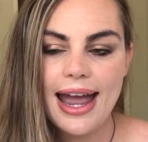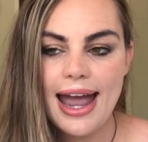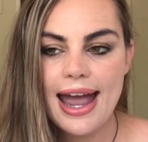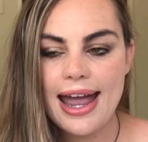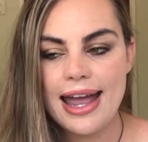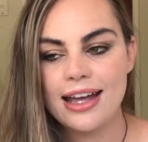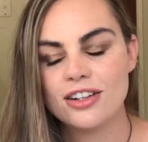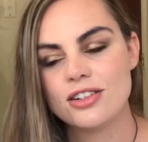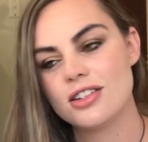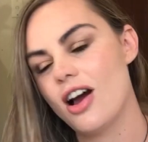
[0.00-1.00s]

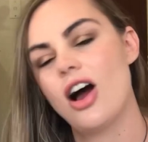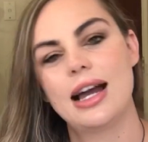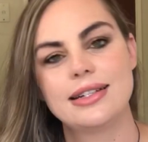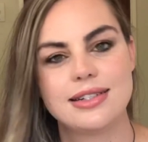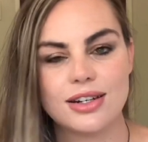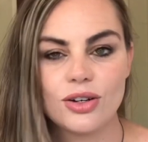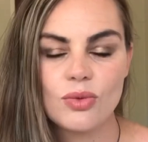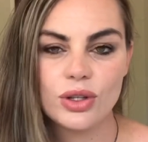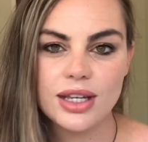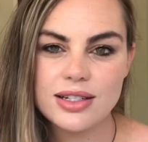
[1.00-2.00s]
And I
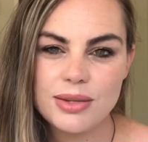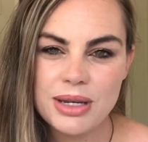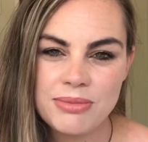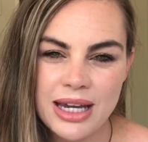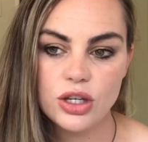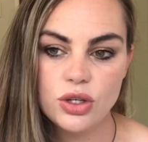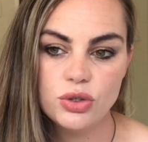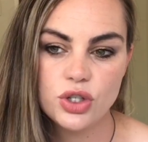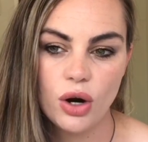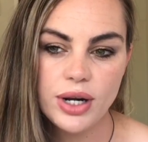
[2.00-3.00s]
didn't want that to be me.
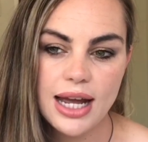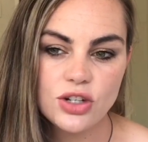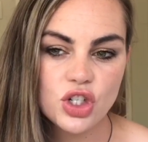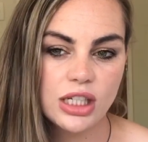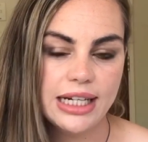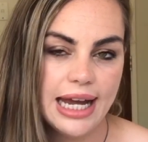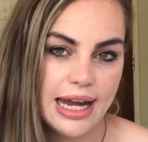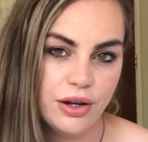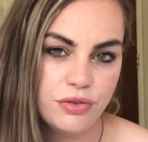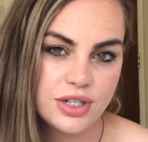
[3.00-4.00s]
You don't actually
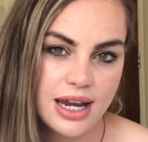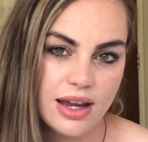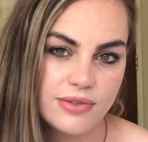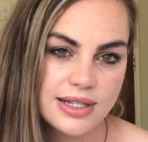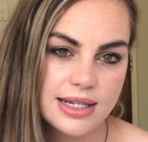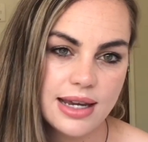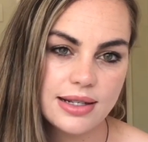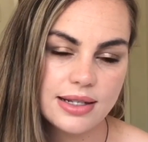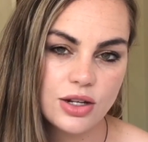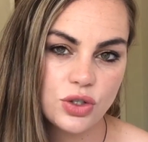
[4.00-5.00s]
have to have
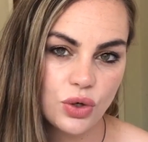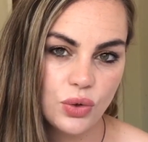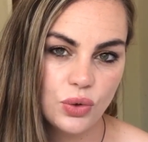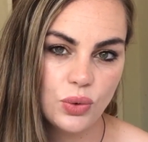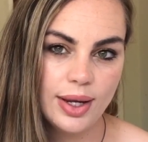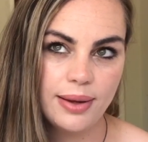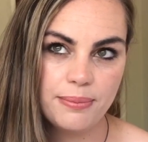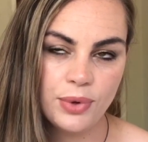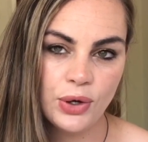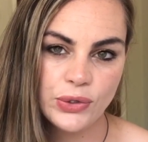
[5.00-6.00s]
sex to
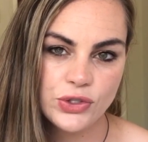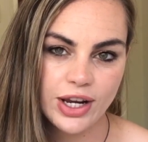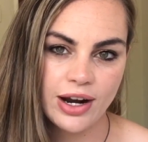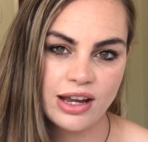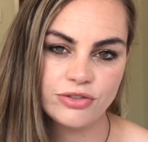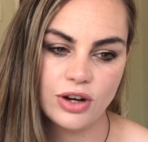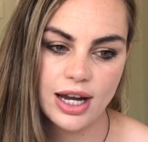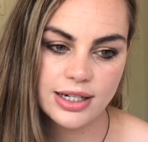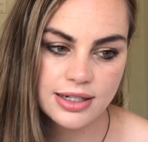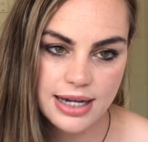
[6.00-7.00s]
merge, and I
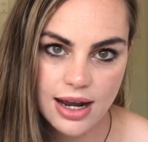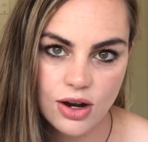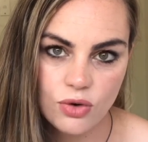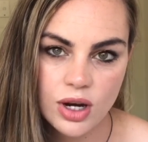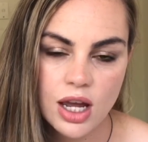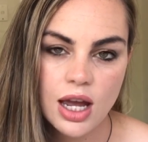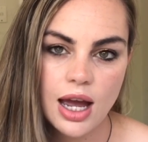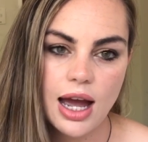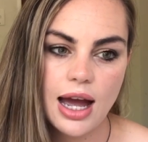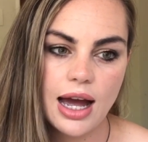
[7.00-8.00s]
find now
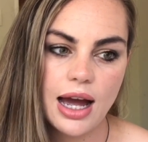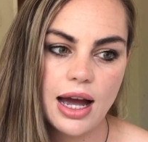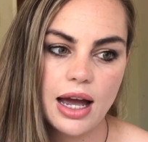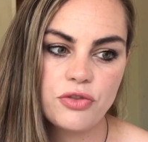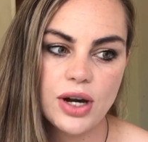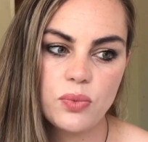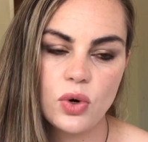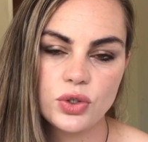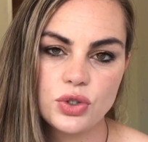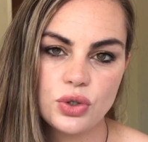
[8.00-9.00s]
if I
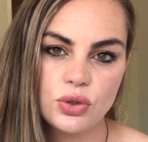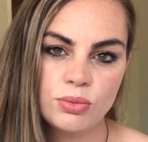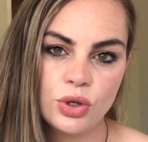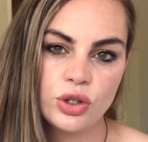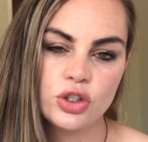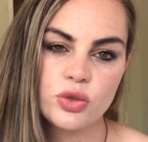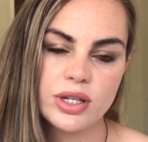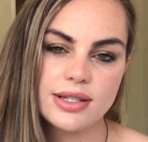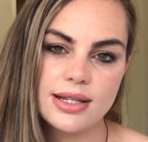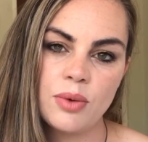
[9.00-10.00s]
want to merge
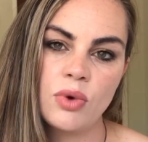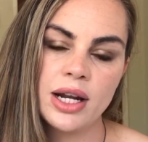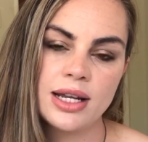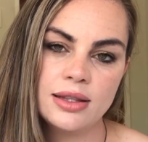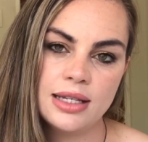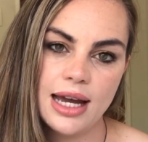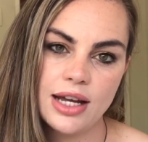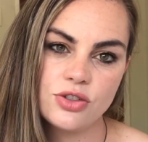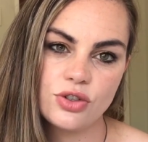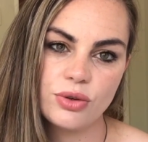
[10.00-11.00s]
with someone in the
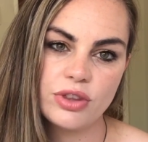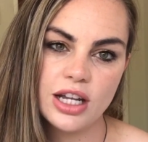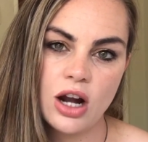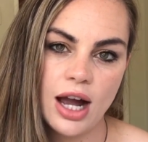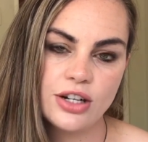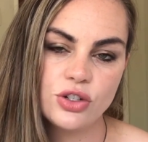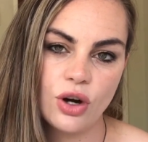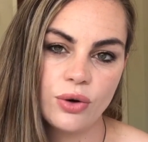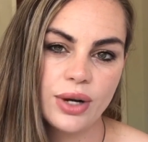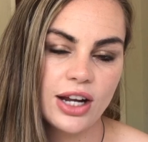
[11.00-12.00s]
astral, then I
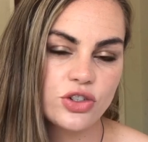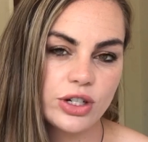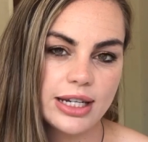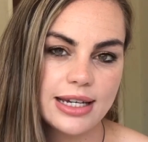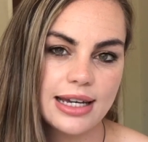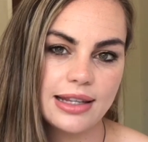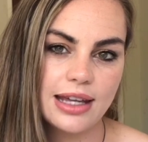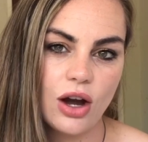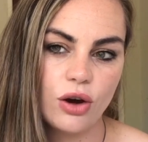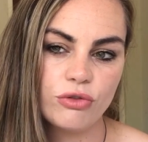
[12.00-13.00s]
don't actually get
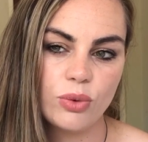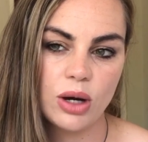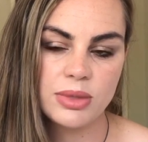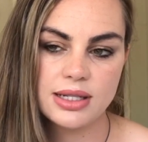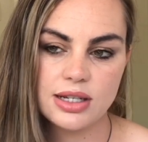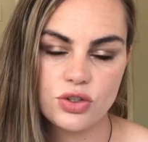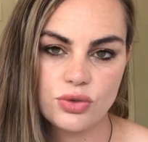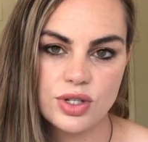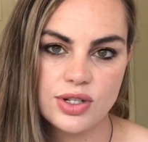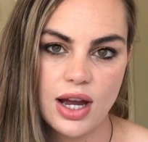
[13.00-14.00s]
that overwhelming
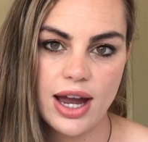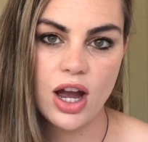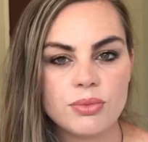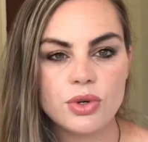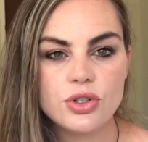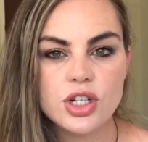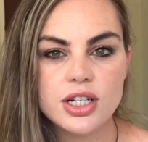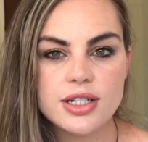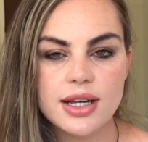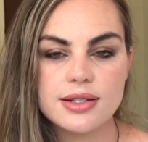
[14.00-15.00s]
sexual desire.
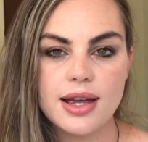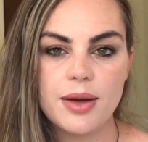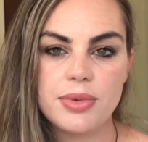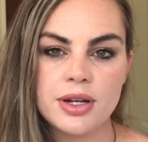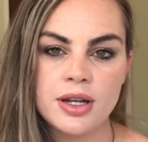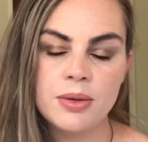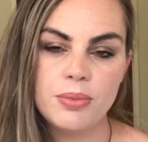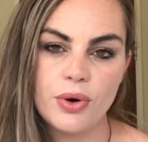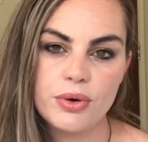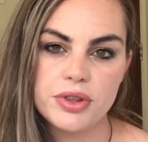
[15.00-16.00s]
Merging does happen in
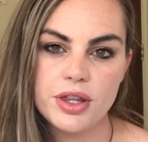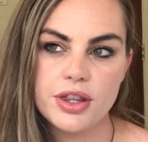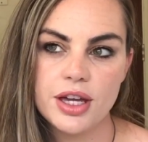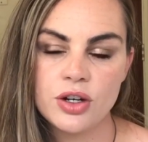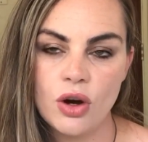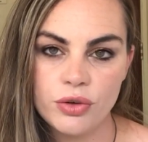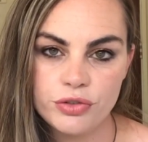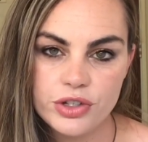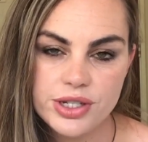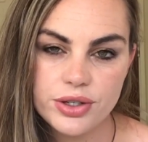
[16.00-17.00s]
both the
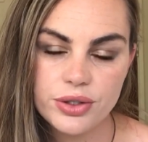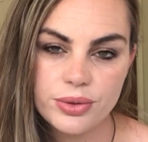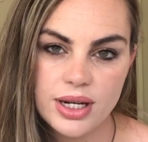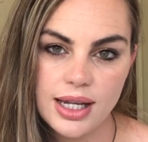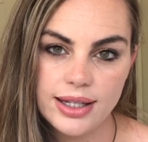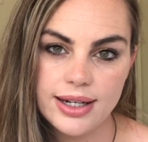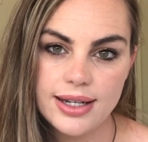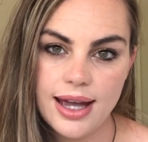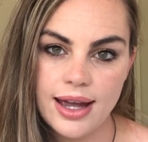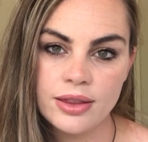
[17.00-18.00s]
non-physical
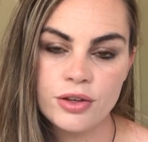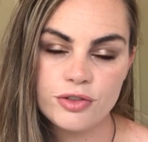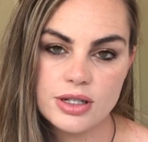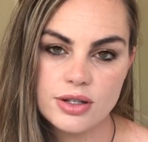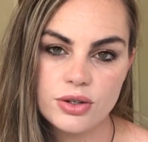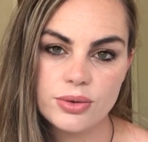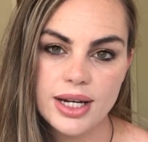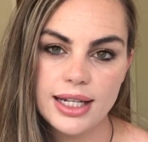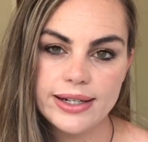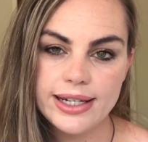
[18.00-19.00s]
reality and the physical
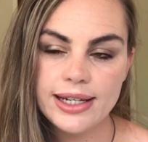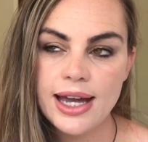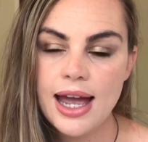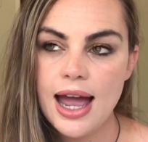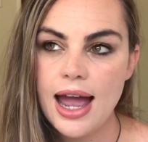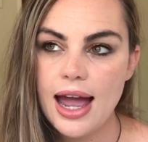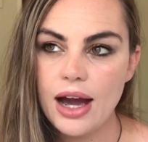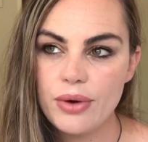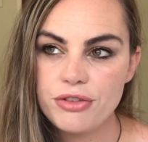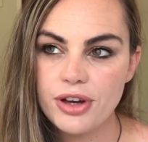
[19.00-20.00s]
reality.
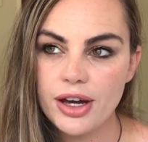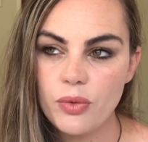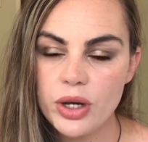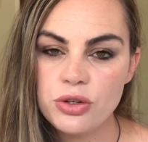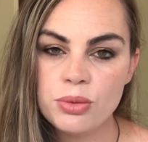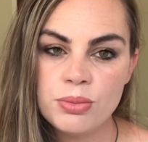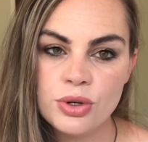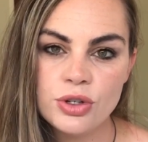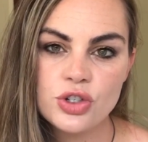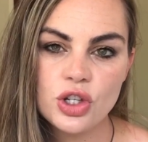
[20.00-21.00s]
However, when you
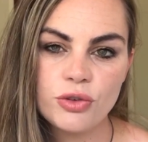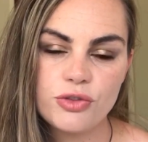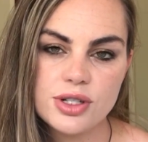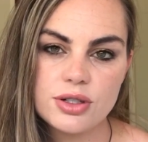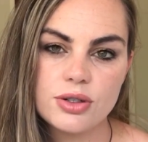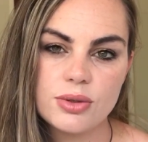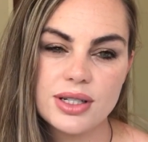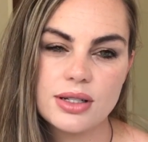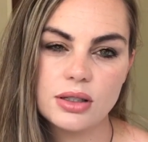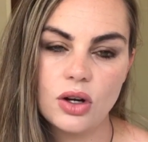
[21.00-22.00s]
merge in the physical,
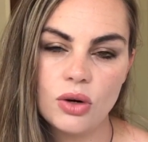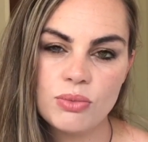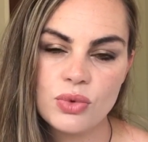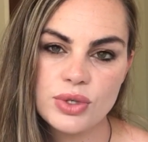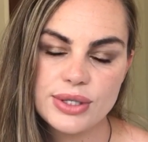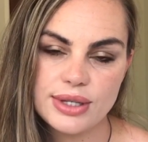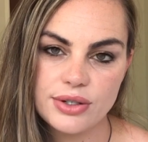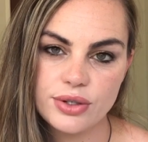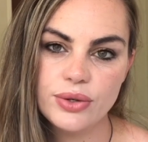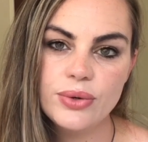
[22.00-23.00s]
it's a lot more
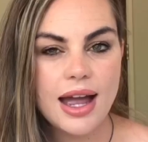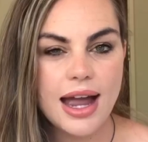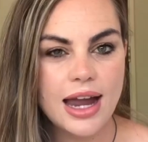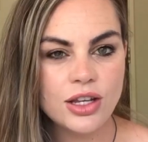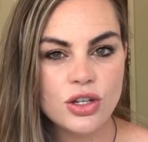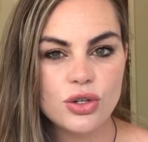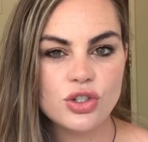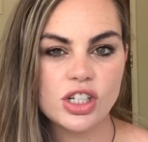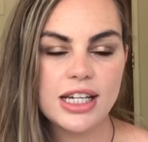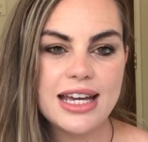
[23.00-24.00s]
subtle, and
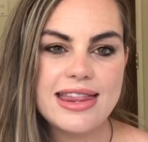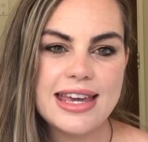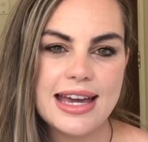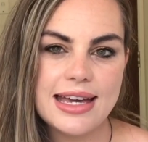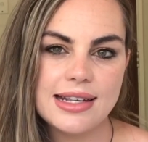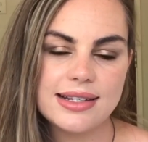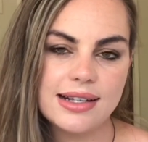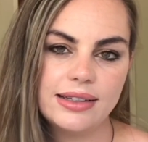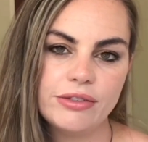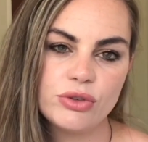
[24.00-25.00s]
usually there is
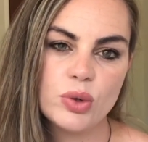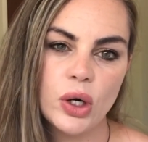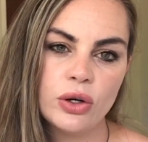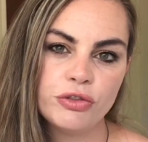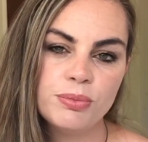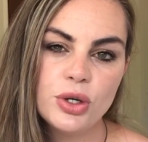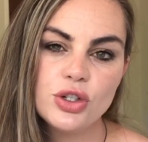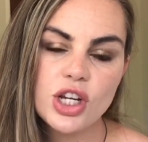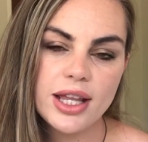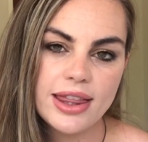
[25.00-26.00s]
a level of
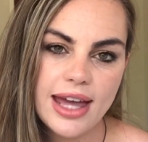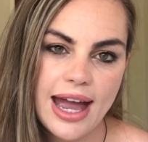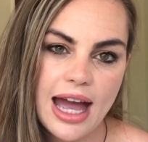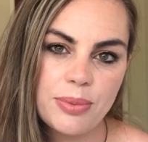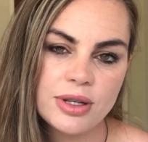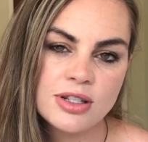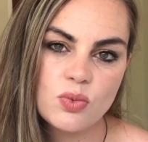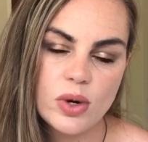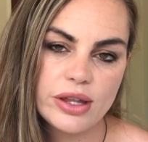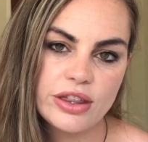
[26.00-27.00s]
merging that happens
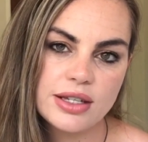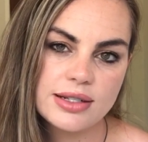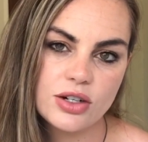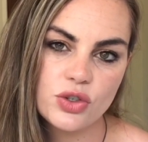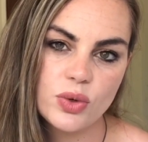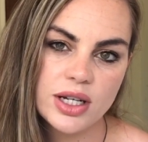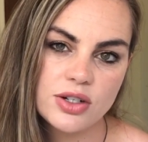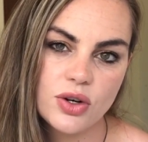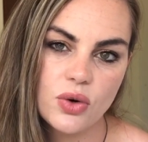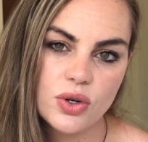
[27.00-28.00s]
with sexual
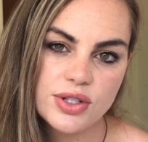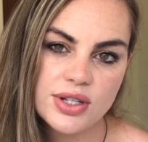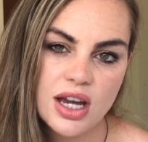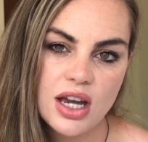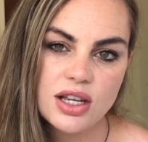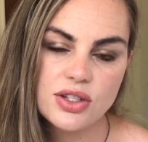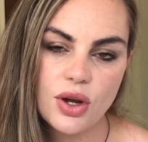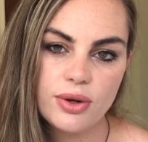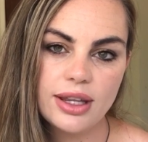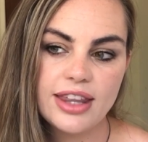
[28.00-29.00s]
intercourse.
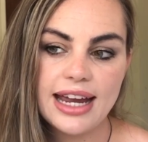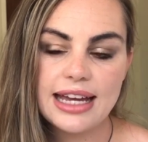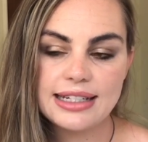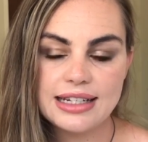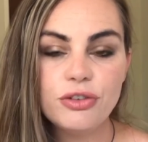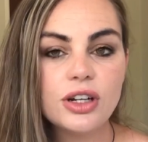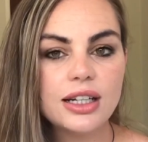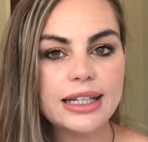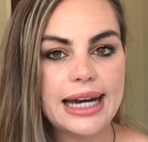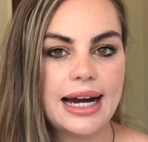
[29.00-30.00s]
So they
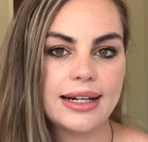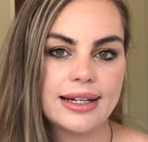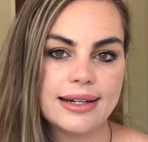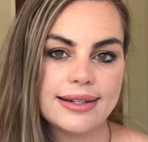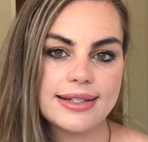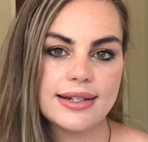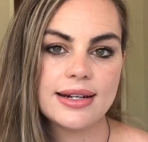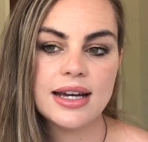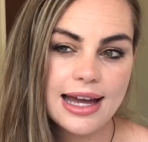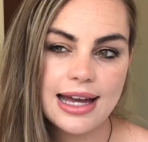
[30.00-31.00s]
definitely are
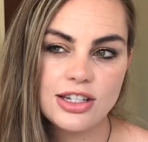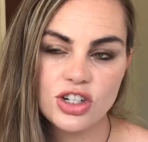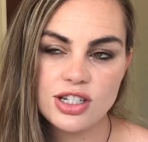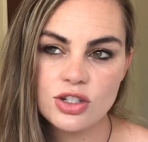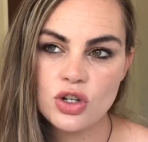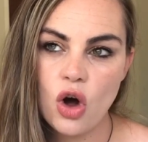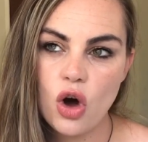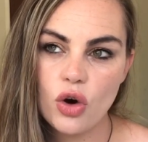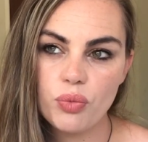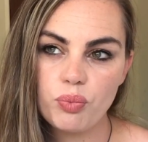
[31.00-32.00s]
connected. It's just
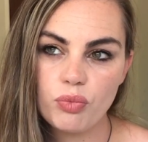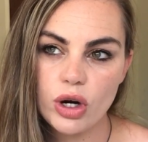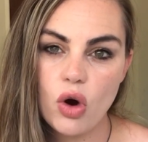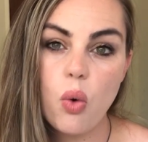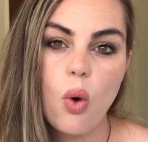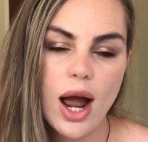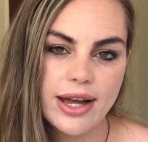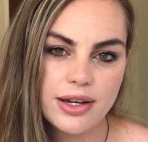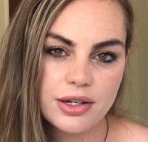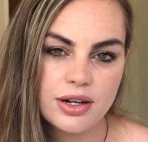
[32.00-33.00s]
not required.